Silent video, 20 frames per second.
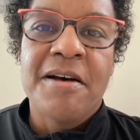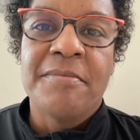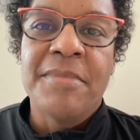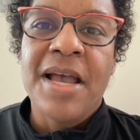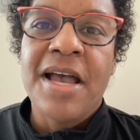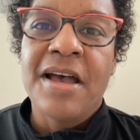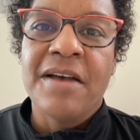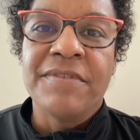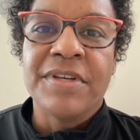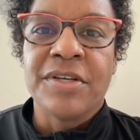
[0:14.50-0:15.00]

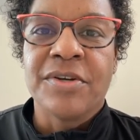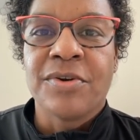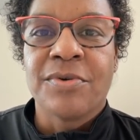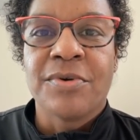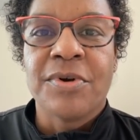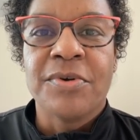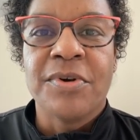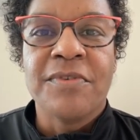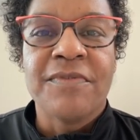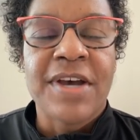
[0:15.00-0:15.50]
having
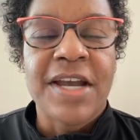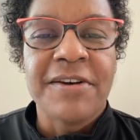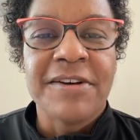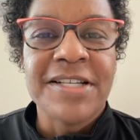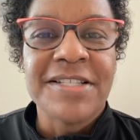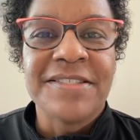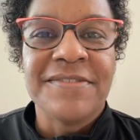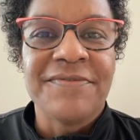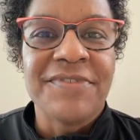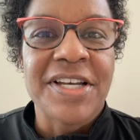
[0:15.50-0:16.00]

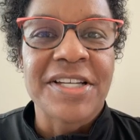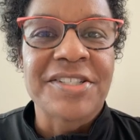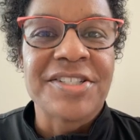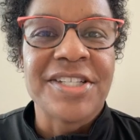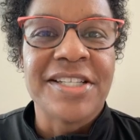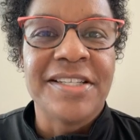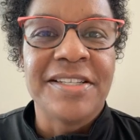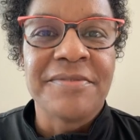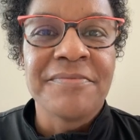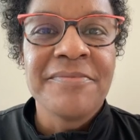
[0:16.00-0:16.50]
coronavirus
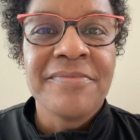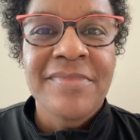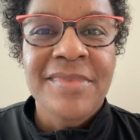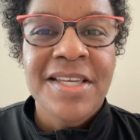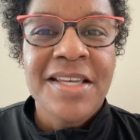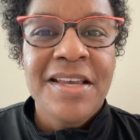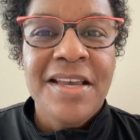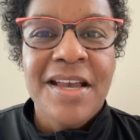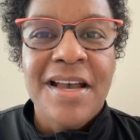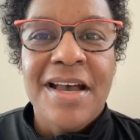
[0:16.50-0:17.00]
infection.
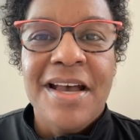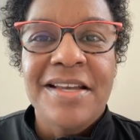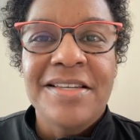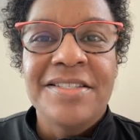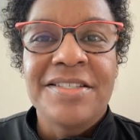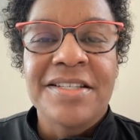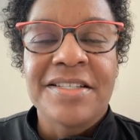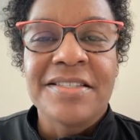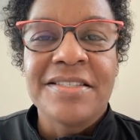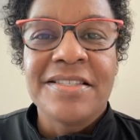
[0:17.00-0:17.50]
I
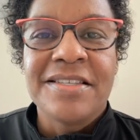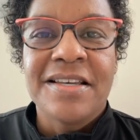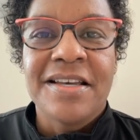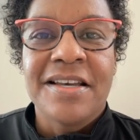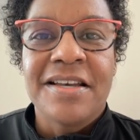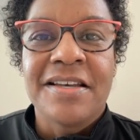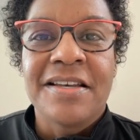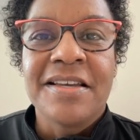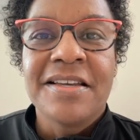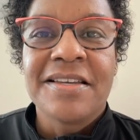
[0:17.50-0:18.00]
just
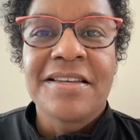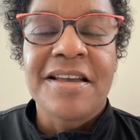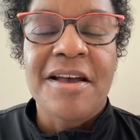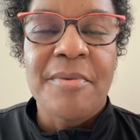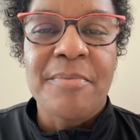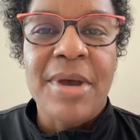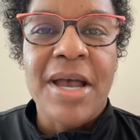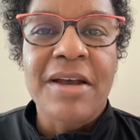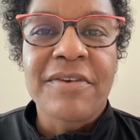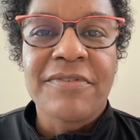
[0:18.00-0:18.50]

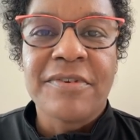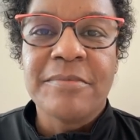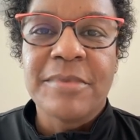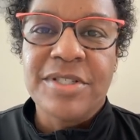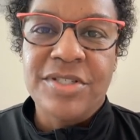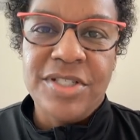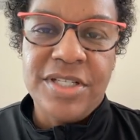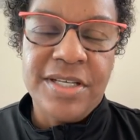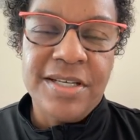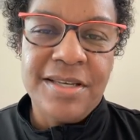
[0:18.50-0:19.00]
got back from the
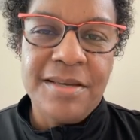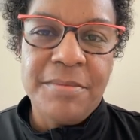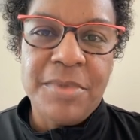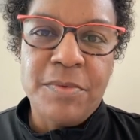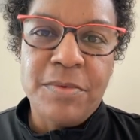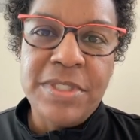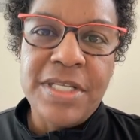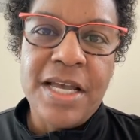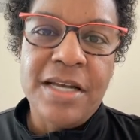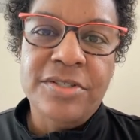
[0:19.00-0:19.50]
gym and
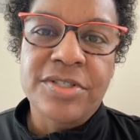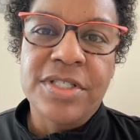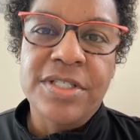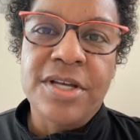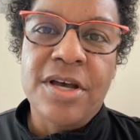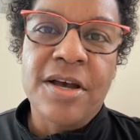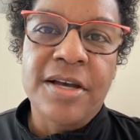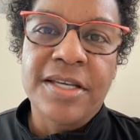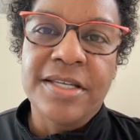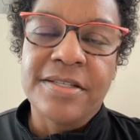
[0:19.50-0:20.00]
was actually
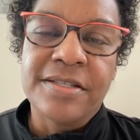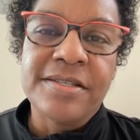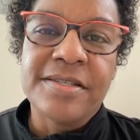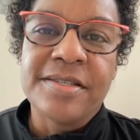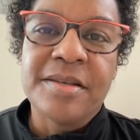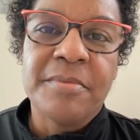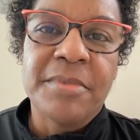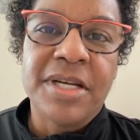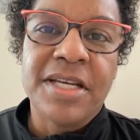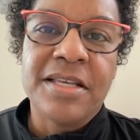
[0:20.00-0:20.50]
talking to
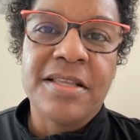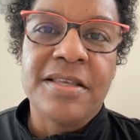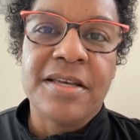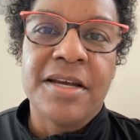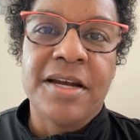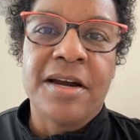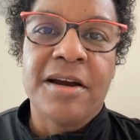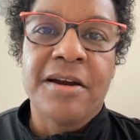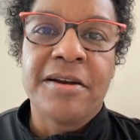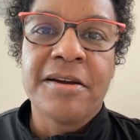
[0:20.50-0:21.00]
somebody
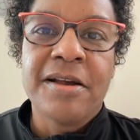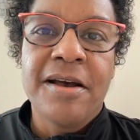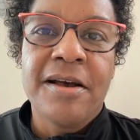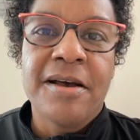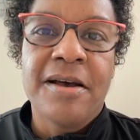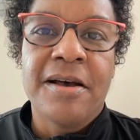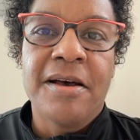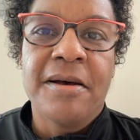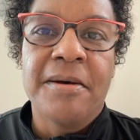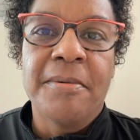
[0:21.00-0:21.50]
there
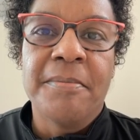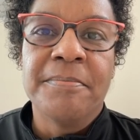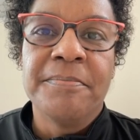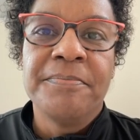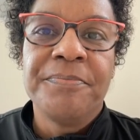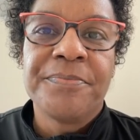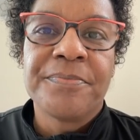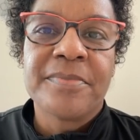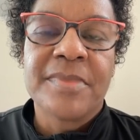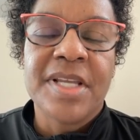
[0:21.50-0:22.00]

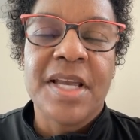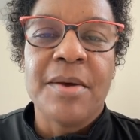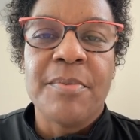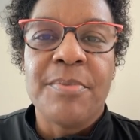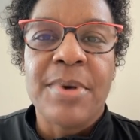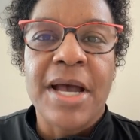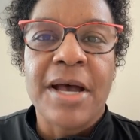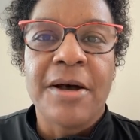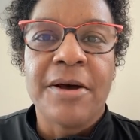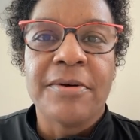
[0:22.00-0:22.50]

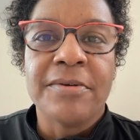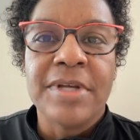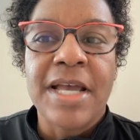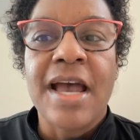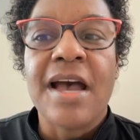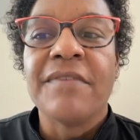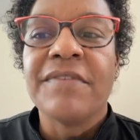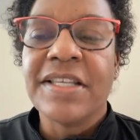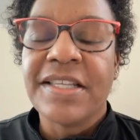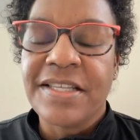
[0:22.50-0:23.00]
about
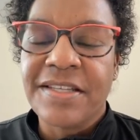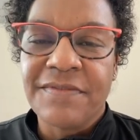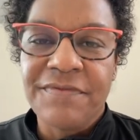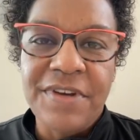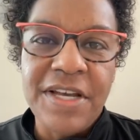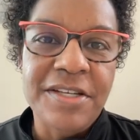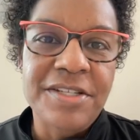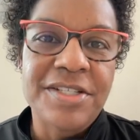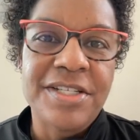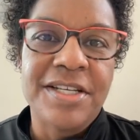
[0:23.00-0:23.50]
having the
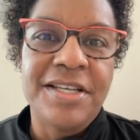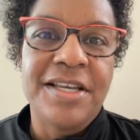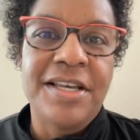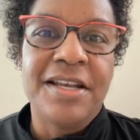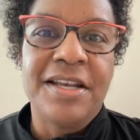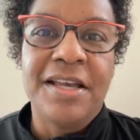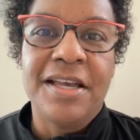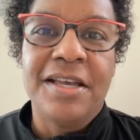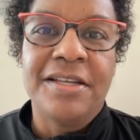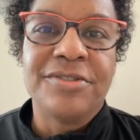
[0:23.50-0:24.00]
infection
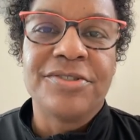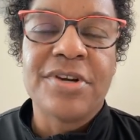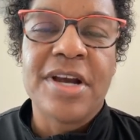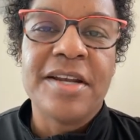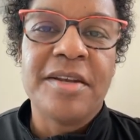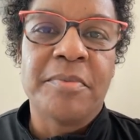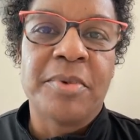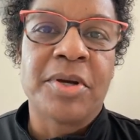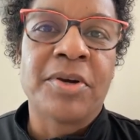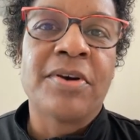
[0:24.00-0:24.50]
and trying
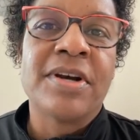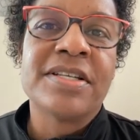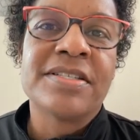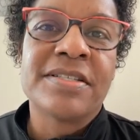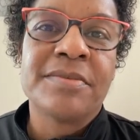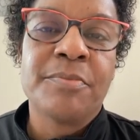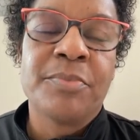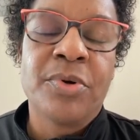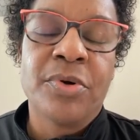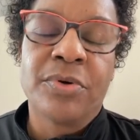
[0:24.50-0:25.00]
to
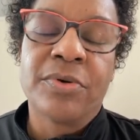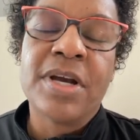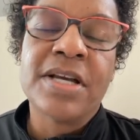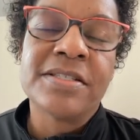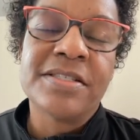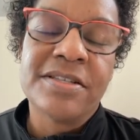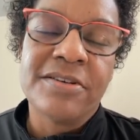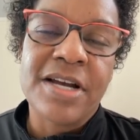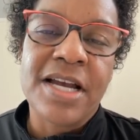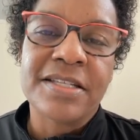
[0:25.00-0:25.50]

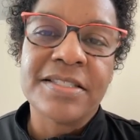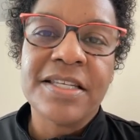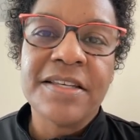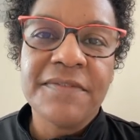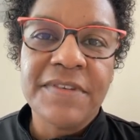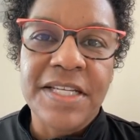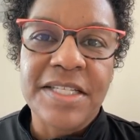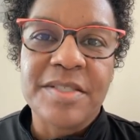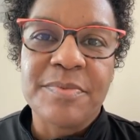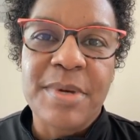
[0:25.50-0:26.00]
progress their
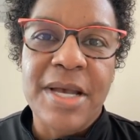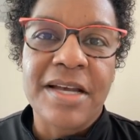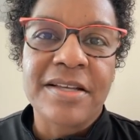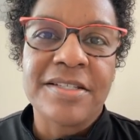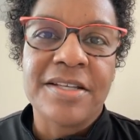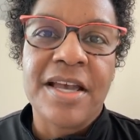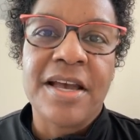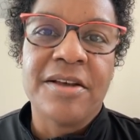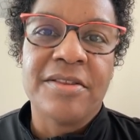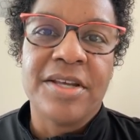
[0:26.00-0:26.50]
activities back
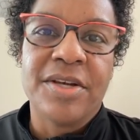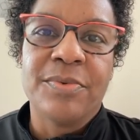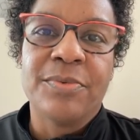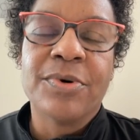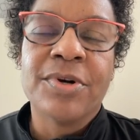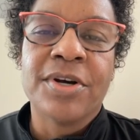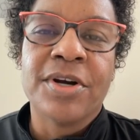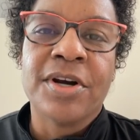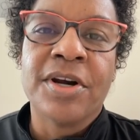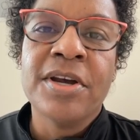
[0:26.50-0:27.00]
to how they
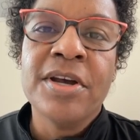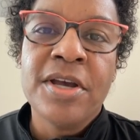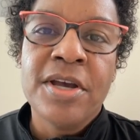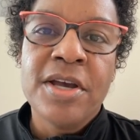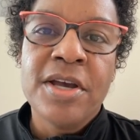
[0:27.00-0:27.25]
were